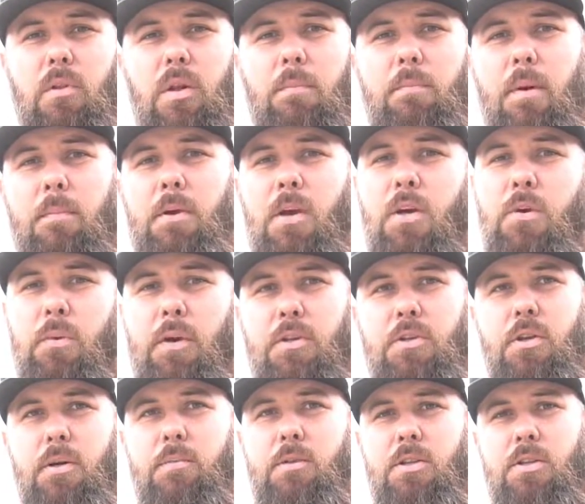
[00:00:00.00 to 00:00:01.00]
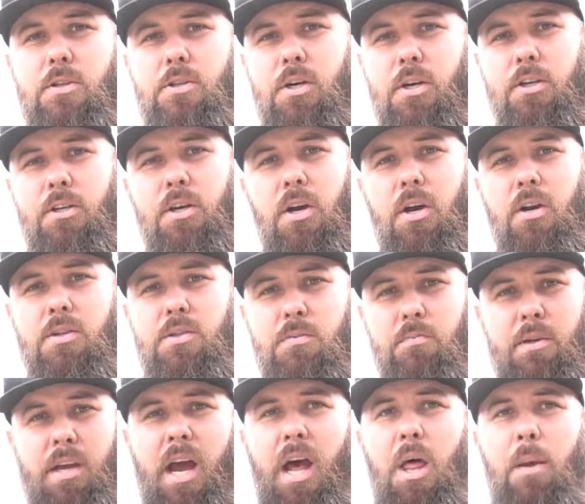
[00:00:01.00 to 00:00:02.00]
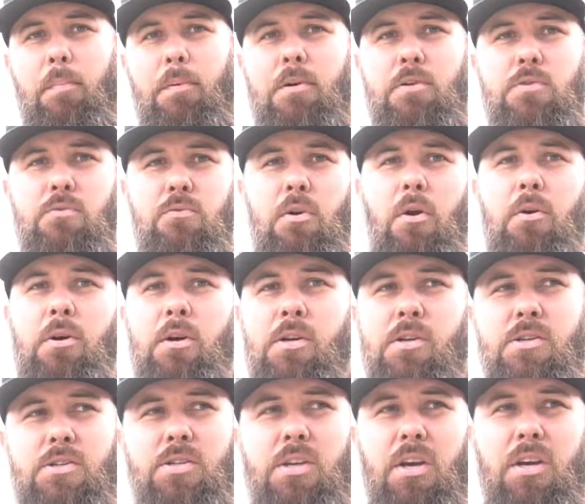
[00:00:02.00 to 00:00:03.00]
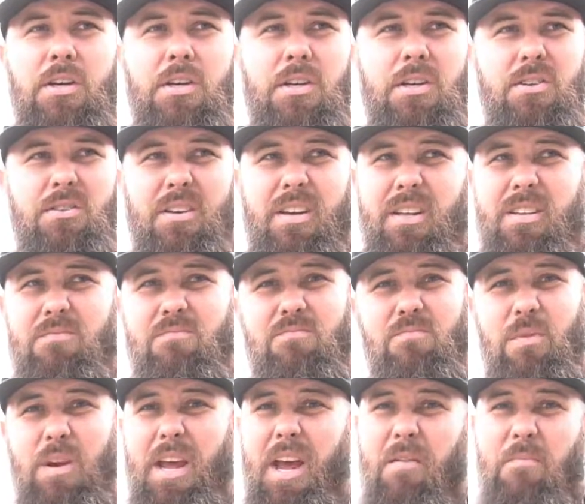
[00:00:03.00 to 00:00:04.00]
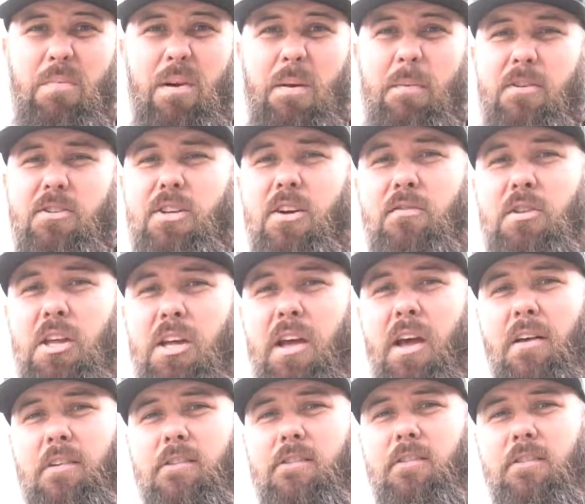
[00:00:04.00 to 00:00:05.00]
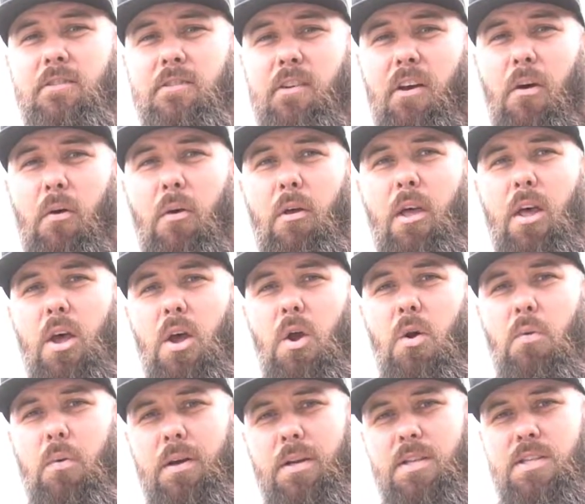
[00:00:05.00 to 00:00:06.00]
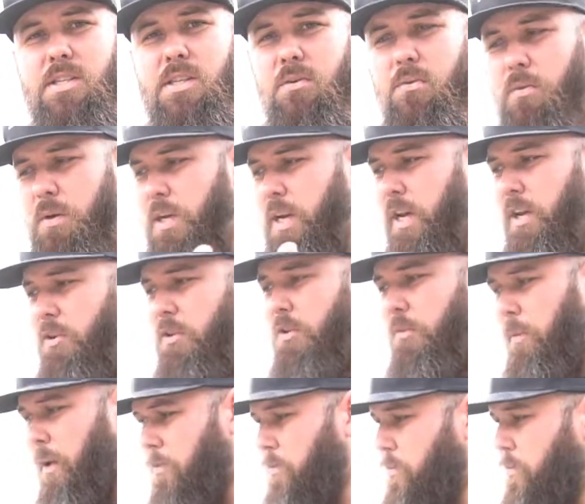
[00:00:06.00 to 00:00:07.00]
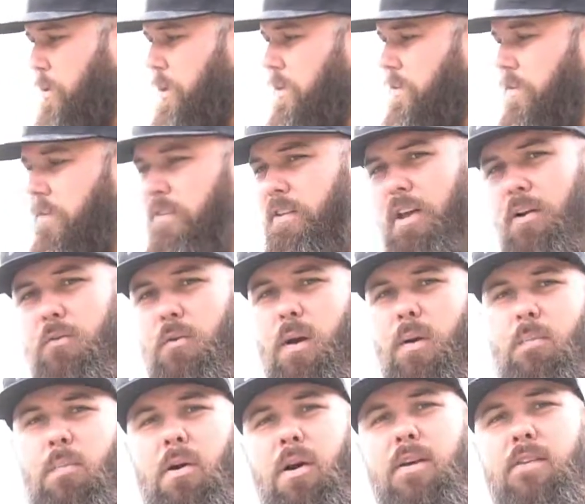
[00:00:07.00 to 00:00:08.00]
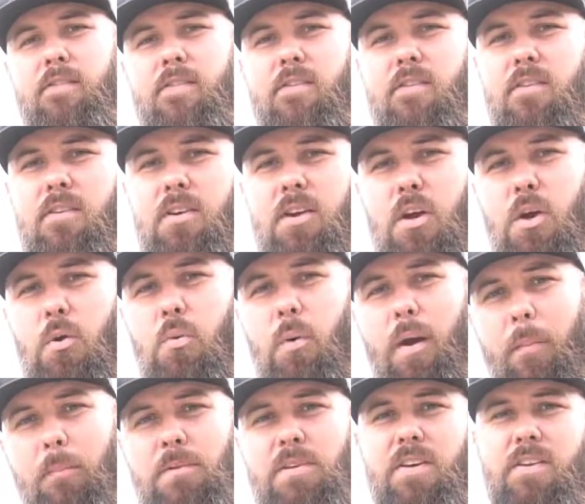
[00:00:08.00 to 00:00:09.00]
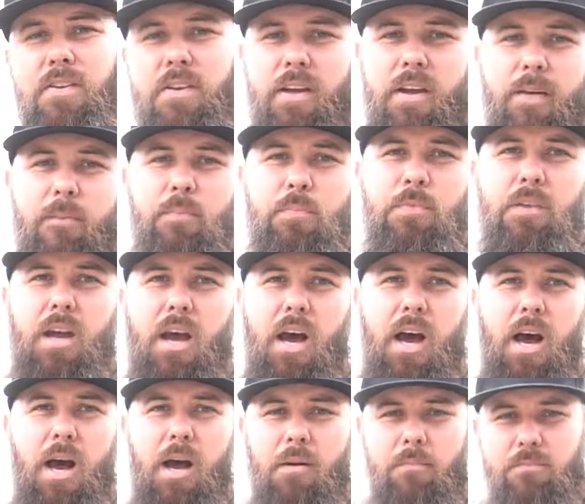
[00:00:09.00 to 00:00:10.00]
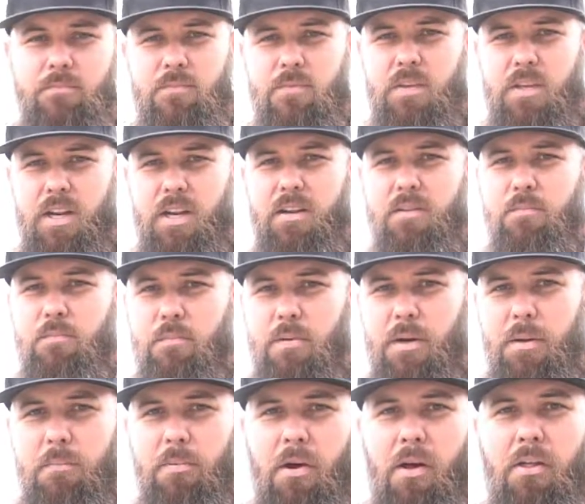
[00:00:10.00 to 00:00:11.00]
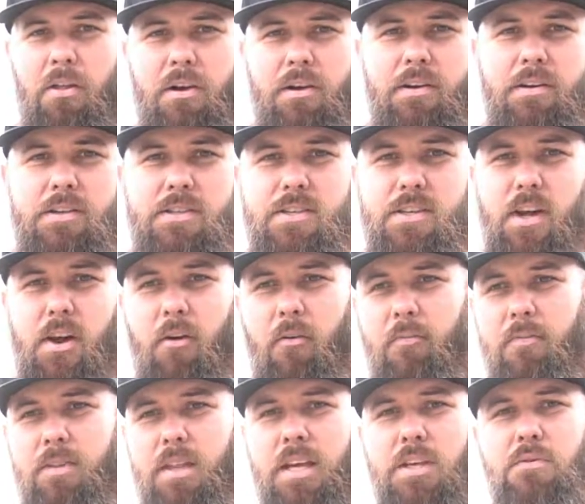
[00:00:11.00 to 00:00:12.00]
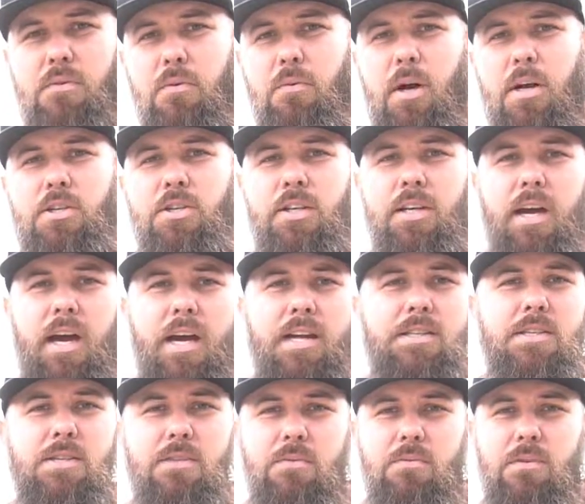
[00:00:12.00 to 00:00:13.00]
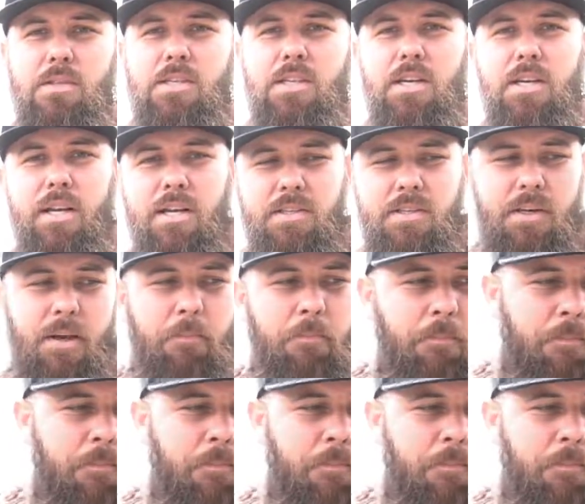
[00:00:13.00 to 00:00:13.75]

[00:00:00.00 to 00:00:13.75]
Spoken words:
maybe a quick trip to the junkyard, some calipers, rotors, and we have pretty much everything else. So we're going to see what we can't do. Maybe we'll get this thing rare parts equipped, get it pretty baller. So thanks for watching, guys. We'll see you next time.